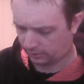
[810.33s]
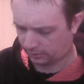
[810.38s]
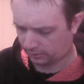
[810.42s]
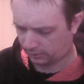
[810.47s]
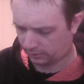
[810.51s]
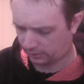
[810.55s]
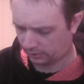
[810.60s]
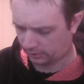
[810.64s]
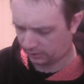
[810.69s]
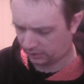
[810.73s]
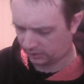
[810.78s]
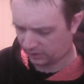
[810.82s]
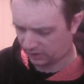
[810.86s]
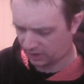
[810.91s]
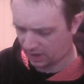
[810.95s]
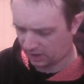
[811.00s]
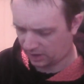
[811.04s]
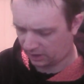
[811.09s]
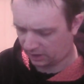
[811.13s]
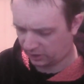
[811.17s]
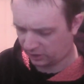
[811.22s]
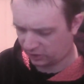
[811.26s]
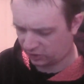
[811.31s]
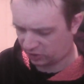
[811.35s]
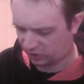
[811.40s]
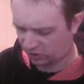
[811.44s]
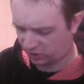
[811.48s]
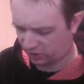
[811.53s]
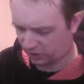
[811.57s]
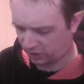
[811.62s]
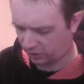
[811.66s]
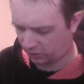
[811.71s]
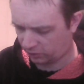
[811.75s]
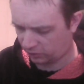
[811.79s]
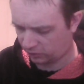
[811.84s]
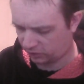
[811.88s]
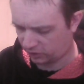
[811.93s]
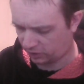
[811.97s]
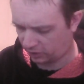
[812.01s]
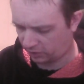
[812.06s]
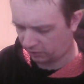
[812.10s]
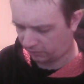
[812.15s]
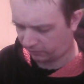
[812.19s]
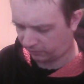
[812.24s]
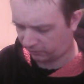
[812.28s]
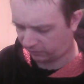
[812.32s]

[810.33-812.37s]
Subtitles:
Let's get these stickers off.